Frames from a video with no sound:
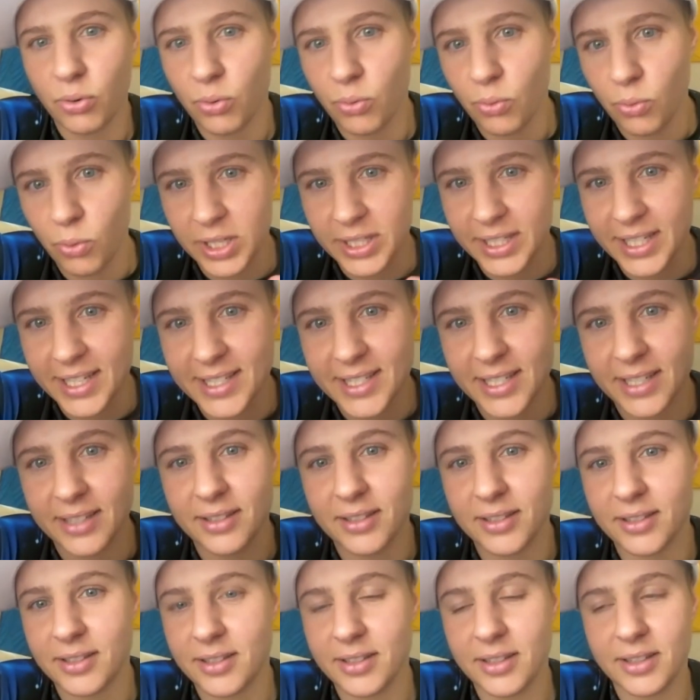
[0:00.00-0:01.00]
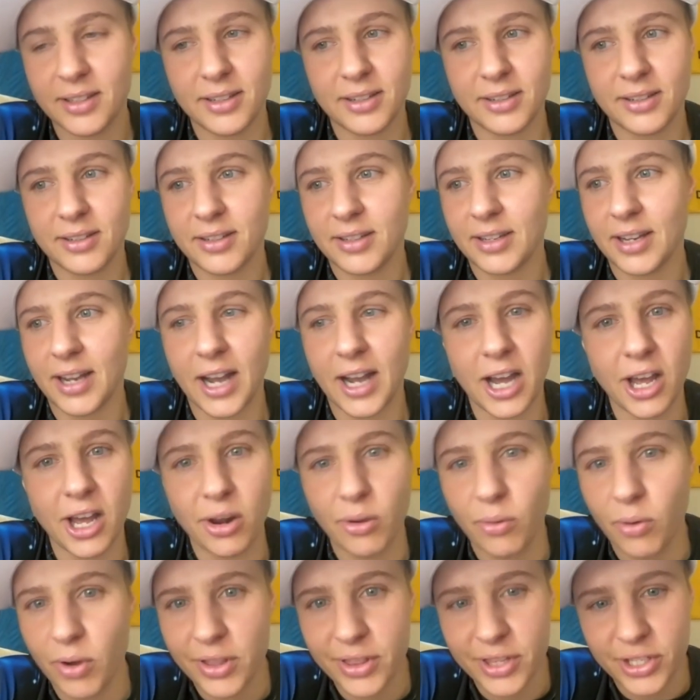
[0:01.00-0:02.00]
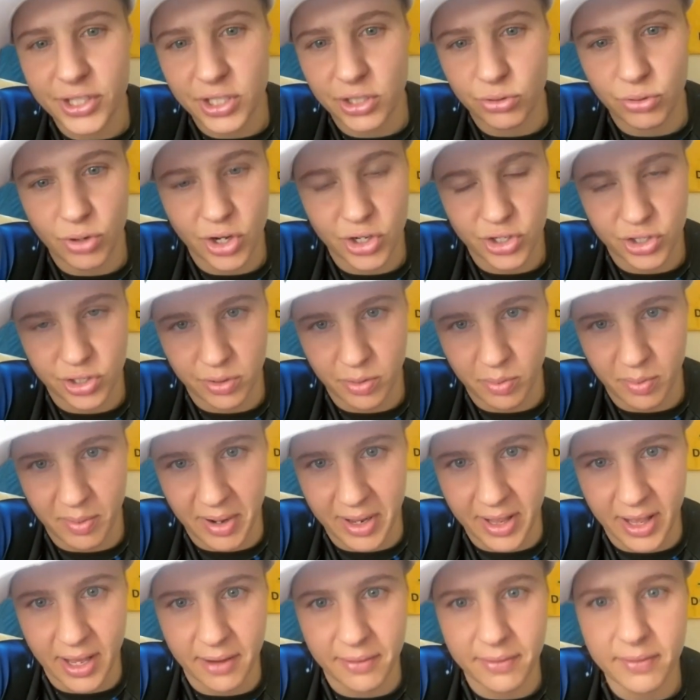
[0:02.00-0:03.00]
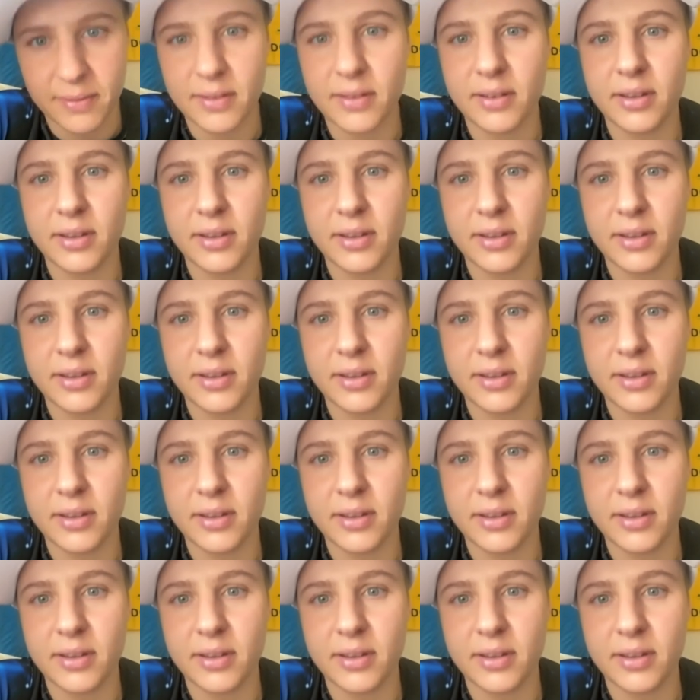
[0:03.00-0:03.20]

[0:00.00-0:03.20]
what is it? I don't want this situation in my life."